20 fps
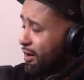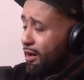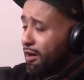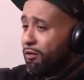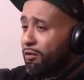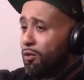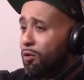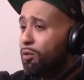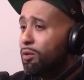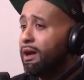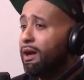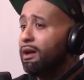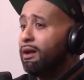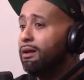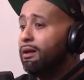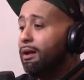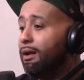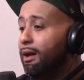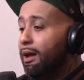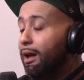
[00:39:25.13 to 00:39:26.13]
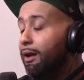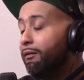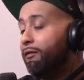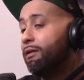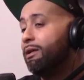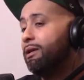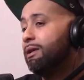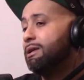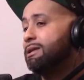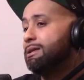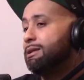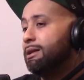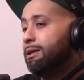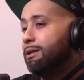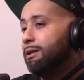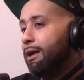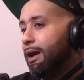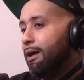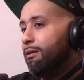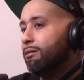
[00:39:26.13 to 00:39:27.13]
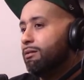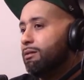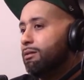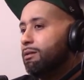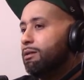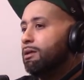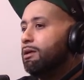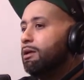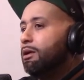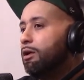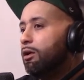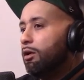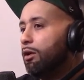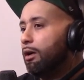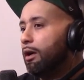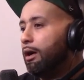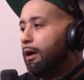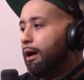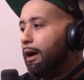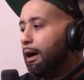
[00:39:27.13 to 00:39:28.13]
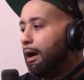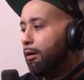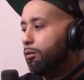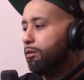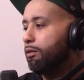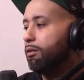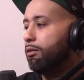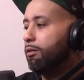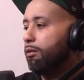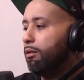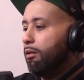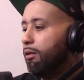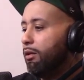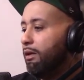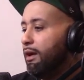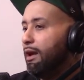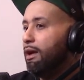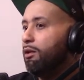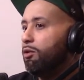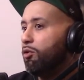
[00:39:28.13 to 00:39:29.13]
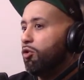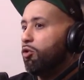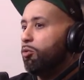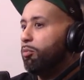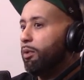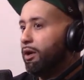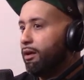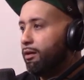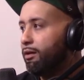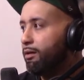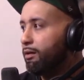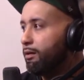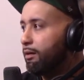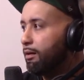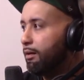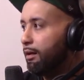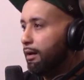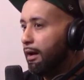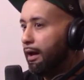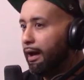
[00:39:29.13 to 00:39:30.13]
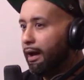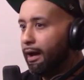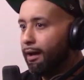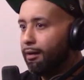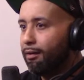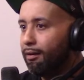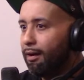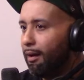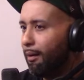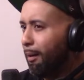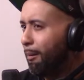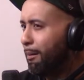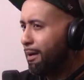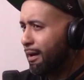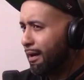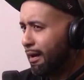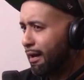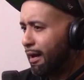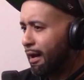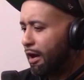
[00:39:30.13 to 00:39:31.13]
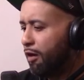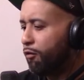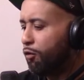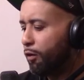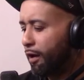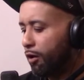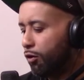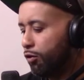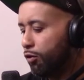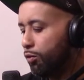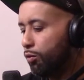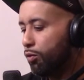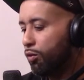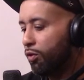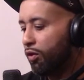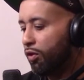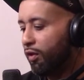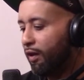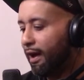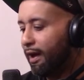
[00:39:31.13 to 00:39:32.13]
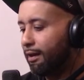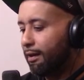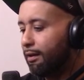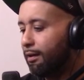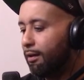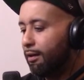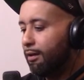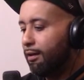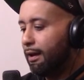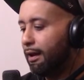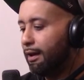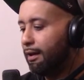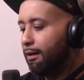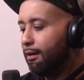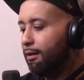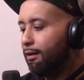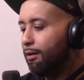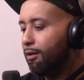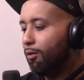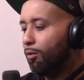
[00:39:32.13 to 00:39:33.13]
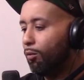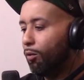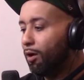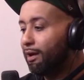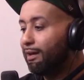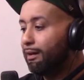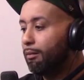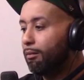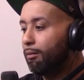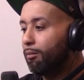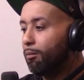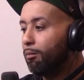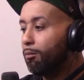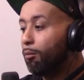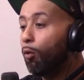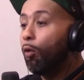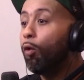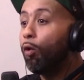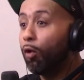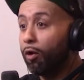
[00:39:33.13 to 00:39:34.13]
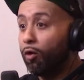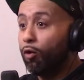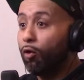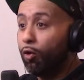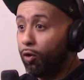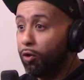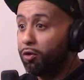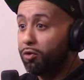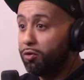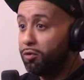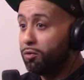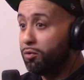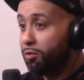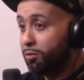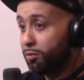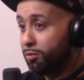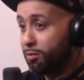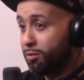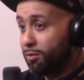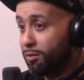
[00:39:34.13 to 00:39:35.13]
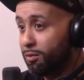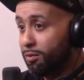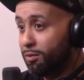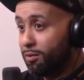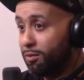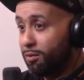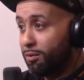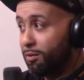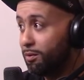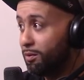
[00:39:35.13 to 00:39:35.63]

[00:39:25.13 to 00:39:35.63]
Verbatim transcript: if you can effortlessly travel out there to space and like i mean if you can do that then what more can't you do mm. do,